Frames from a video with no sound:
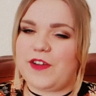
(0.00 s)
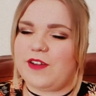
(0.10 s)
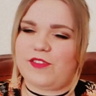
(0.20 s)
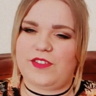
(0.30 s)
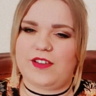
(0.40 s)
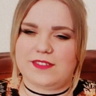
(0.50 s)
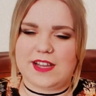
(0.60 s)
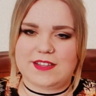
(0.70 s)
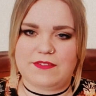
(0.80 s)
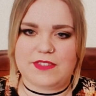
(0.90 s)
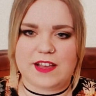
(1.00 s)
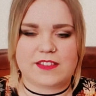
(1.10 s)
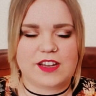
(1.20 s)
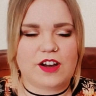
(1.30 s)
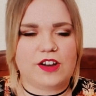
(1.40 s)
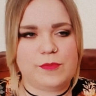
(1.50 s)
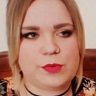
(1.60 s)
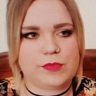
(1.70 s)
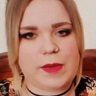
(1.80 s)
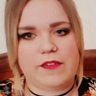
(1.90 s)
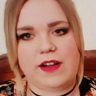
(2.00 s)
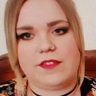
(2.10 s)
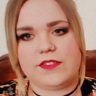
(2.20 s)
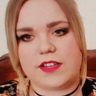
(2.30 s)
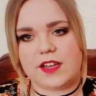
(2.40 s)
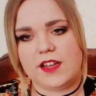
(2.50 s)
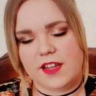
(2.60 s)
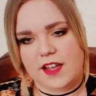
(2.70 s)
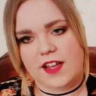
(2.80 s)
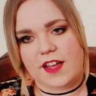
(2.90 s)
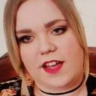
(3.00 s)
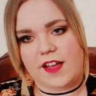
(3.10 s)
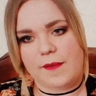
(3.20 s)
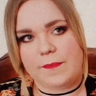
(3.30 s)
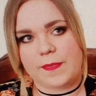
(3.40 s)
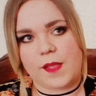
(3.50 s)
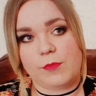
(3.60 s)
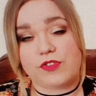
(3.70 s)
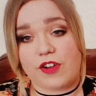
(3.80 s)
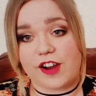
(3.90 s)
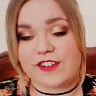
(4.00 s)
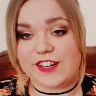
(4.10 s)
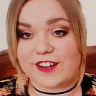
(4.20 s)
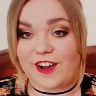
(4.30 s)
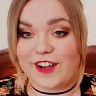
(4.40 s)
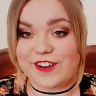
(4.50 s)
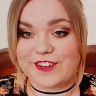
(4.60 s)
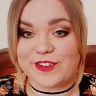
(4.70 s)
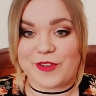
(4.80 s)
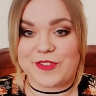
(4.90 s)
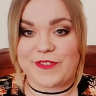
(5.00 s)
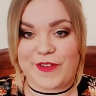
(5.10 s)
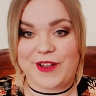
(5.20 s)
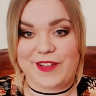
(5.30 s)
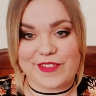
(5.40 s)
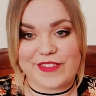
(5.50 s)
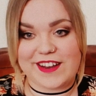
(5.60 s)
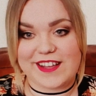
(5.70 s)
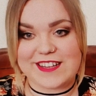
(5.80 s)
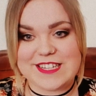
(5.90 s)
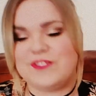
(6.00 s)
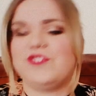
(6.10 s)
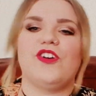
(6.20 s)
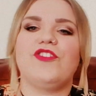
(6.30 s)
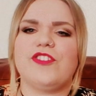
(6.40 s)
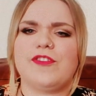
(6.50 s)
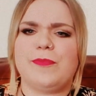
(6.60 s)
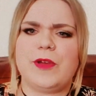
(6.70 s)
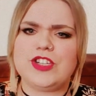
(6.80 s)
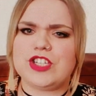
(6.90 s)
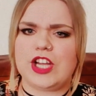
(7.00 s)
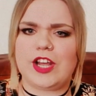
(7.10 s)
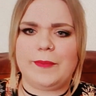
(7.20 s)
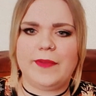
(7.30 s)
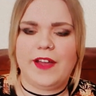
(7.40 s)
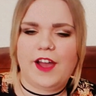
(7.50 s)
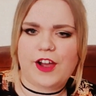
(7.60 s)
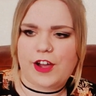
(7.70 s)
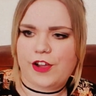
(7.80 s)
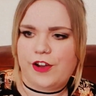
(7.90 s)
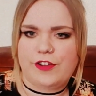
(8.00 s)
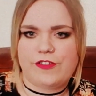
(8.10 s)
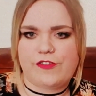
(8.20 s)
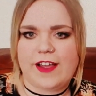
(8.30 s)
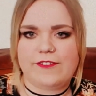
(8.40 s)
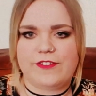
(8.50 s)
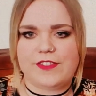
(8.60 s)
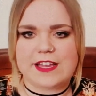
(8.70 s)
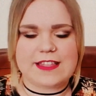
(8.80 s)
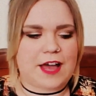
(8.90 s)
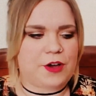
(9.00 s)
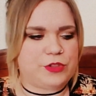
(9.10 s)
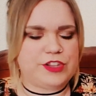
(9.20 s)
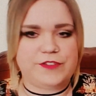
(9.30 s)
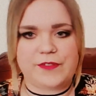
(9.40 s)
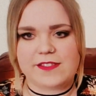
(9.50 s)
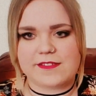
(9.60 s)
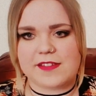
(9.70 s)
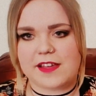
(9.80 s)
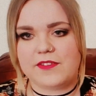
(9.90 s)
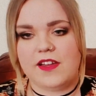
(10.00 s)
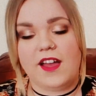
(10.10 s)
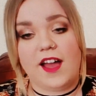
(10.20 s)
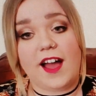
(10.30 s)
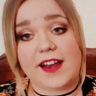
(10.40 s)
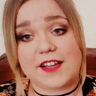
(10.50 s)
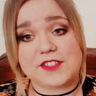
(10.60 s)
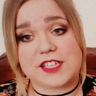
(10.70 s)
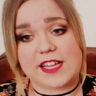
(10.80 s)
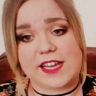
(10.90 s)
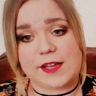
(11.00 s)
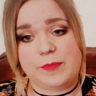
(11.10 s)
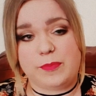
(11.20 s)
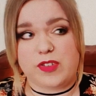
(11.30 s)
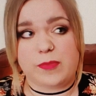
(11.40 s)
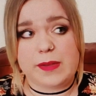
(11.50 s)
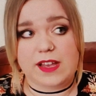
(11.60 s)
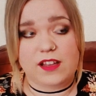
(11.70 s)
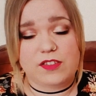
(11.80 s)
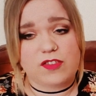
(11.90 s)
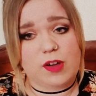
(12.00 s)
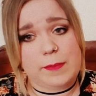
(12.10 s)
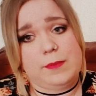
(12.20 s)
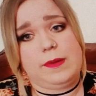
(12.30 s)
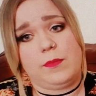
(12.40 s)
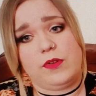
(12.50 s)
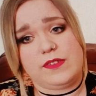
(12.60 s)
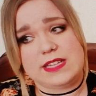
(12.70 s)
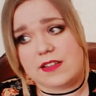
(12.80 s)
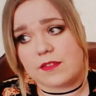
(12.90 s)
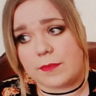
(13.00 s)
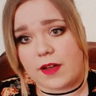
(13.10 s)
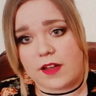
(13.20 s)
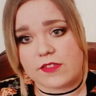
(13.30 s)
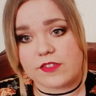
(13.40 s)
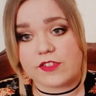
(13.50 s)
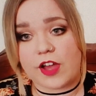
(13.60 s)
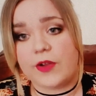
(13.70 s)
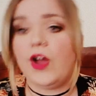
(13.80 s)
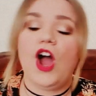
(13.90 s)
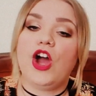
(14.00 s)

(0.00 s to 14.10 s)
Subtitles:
focus on those negative things, and it kind of pulls back round to I'm trying really hard not to focus on the negative and not just assume and go kind of straight in for the attack or the defensive, and actually just try and be a bit more of a decent person. So